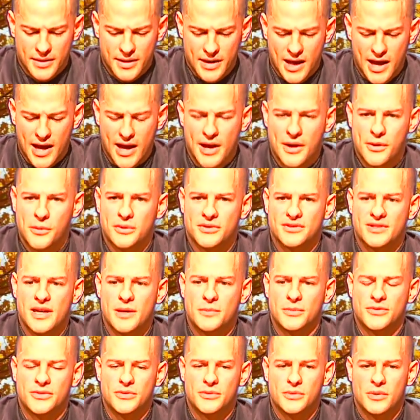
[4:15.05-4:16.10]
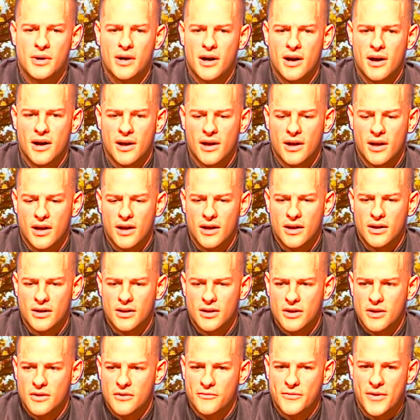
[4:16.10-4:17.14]
I was able to
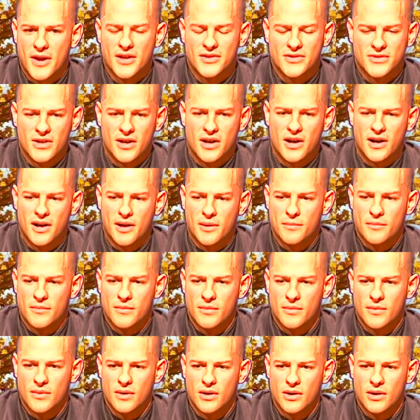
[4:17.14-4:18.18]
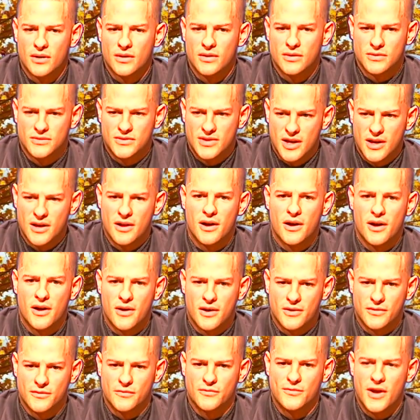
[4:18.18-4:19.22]
face
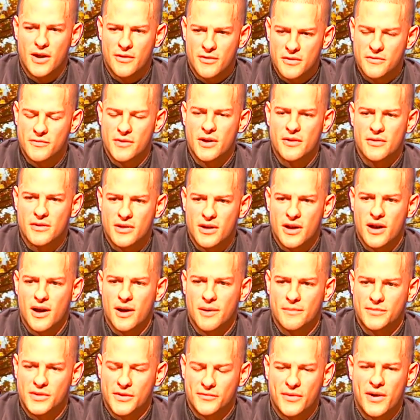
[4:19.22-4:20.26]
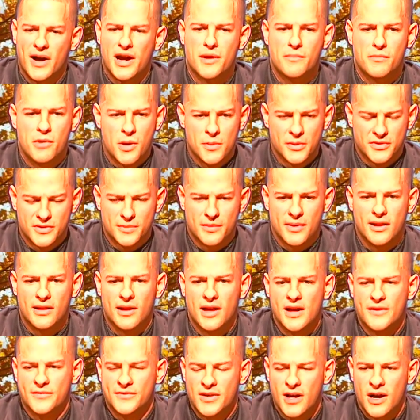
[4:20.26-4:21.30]
very, very defining moments in my
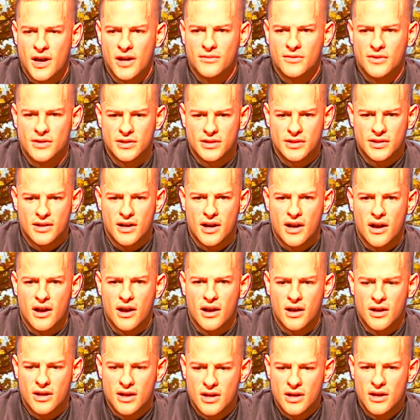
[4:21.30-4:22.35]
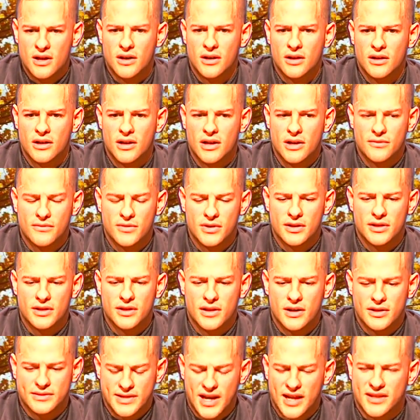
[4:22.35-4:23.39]
life that really
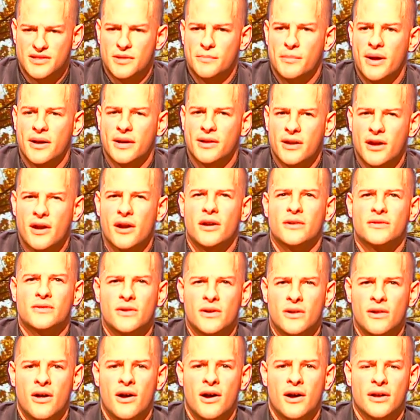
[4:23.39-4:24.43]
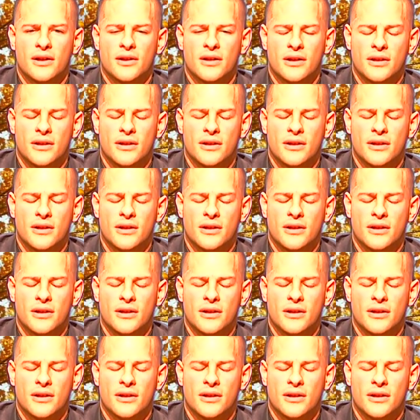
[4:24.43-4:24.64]
tested my character a lot.